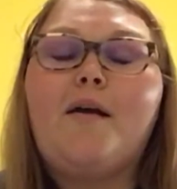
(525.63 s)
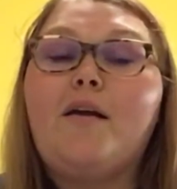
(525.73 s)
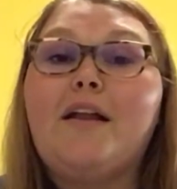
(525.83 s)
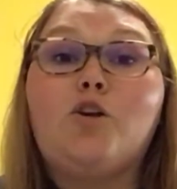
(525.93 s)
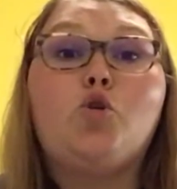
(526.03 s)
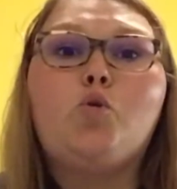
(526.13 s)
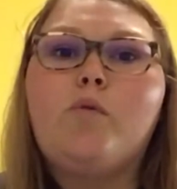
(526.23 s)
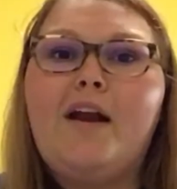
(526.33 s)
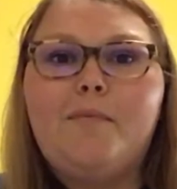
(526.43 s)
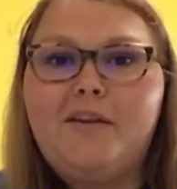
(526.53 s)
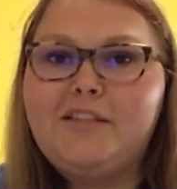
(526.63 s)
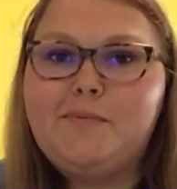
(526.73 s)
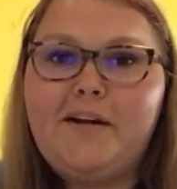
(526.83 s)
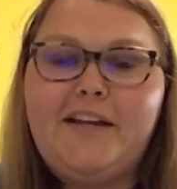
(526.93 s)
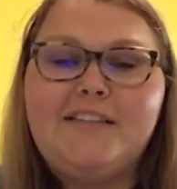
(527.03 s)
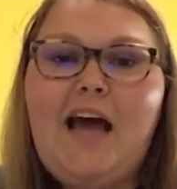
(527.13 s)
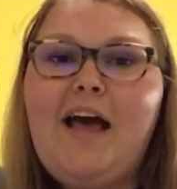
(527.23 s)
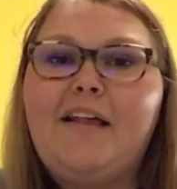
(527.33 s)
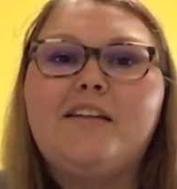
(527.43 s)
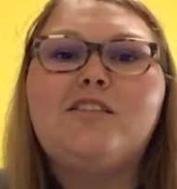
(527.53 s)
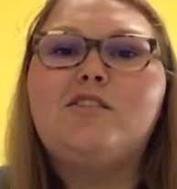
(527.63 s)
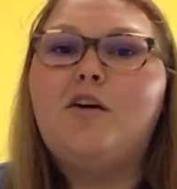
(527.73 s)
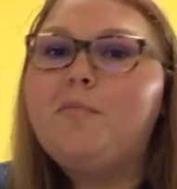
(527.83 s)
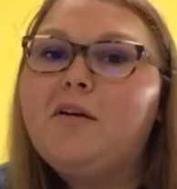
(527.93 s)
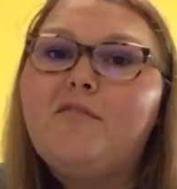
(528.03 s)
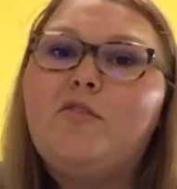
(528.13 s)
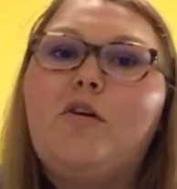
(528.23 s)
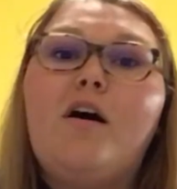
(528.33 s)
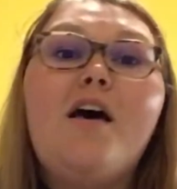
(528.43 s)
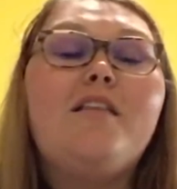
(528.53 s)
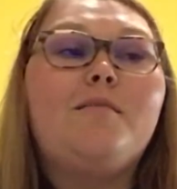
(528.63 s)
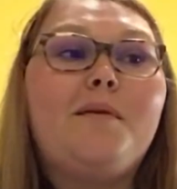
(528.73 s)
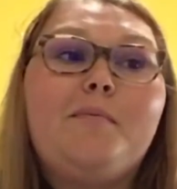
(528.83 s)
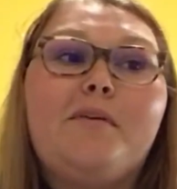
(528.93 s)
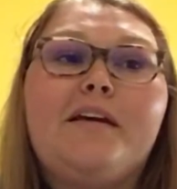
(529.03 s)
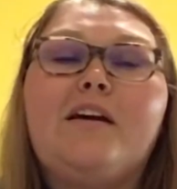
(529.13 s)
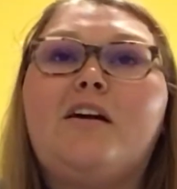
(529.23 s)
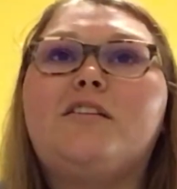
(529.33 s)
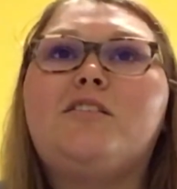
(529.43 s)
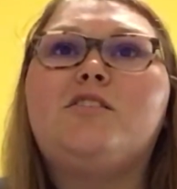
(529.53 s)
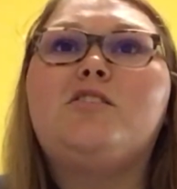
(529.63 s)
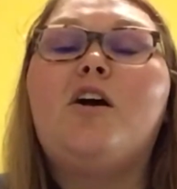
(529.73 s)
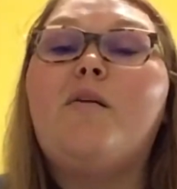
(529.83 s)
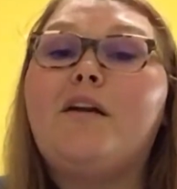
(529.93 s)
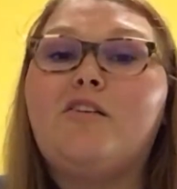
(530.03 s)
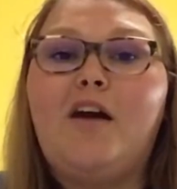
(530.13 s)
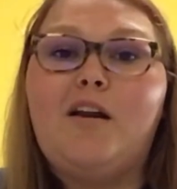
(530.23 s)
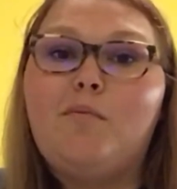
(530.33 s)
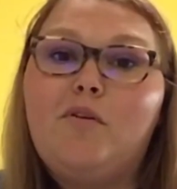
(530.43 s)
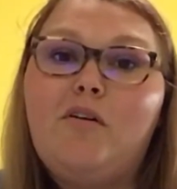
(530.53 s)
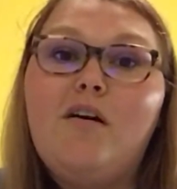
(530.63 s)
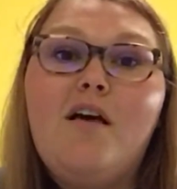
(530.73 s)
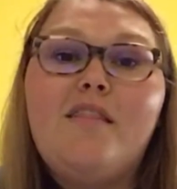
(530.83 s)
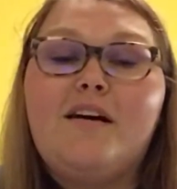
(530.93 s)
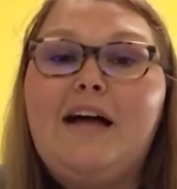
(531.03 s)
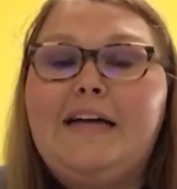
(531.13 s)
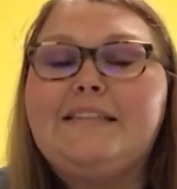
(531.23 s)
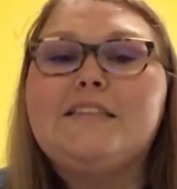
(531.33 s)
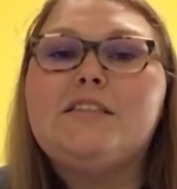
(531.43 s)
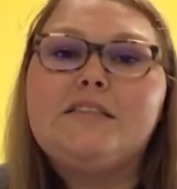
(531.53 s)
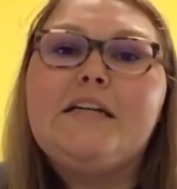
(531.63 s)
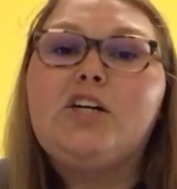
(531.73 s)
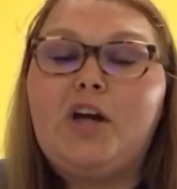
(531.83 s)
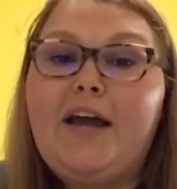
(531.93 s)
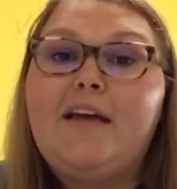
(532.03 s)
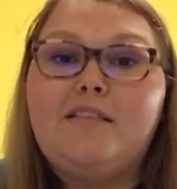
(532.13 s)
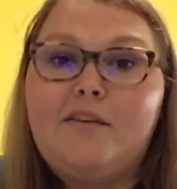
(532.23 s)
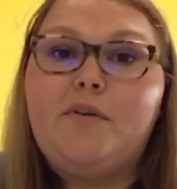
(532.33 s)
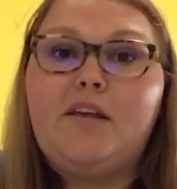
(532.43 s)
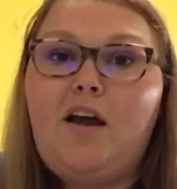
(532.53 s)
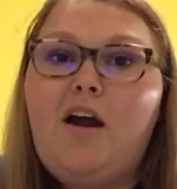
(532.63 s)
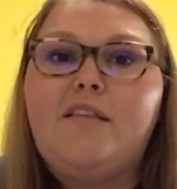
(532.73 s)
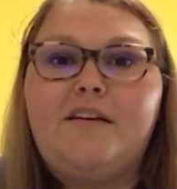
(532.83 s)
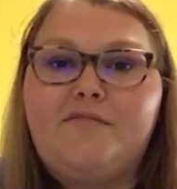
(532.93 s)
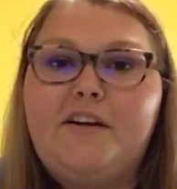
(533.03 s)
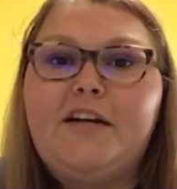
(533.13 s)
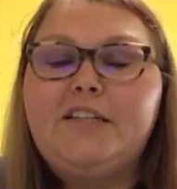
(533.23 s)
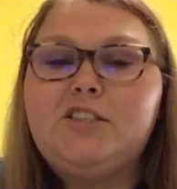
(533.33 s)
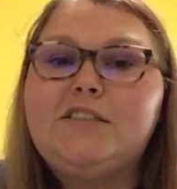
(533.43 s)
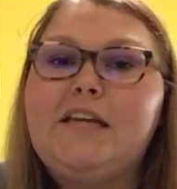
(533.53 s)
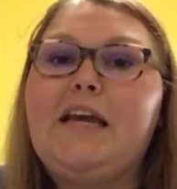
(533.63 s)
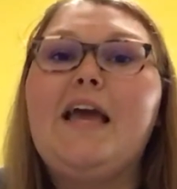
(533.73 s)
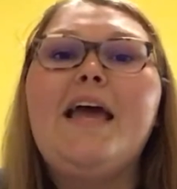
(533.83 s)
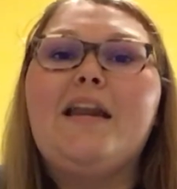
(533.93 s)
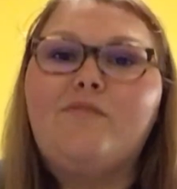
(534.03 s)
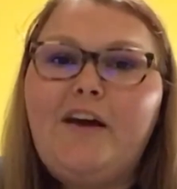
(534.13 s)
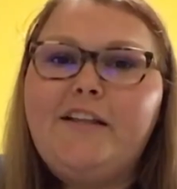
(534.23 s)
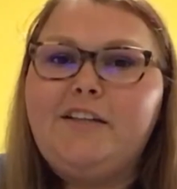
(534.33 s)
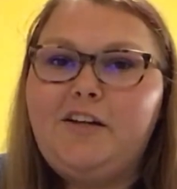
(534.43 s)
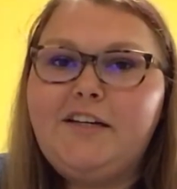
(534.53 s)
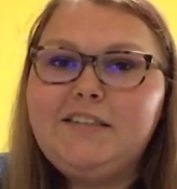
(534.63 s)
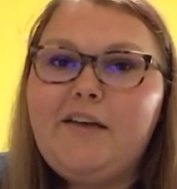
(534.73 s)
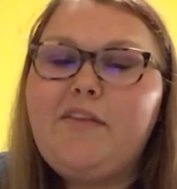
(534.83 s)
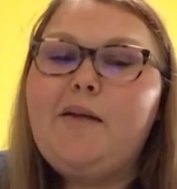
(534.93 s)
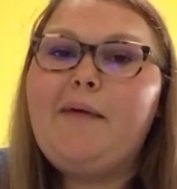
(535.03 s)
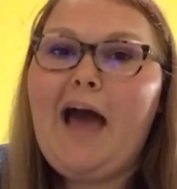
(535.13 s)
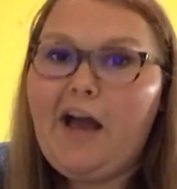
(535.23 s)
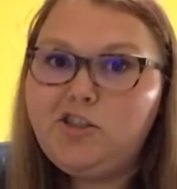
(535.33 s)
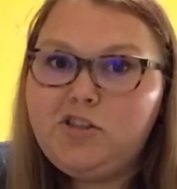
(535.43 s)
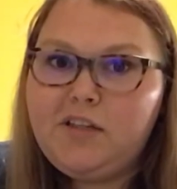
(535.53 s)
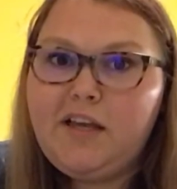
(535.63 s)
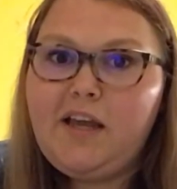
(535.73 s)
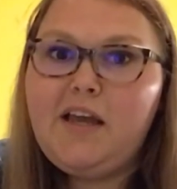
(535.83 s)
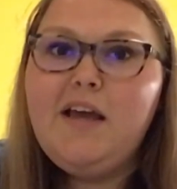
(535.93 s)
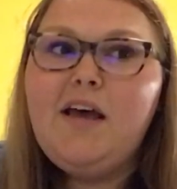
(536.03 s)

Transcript: incredible experience. The island is so beautiful. The people here are so incredible. The classes, they're great. They really are. They're very interesting. And I'm finally learning stuff that I'm actually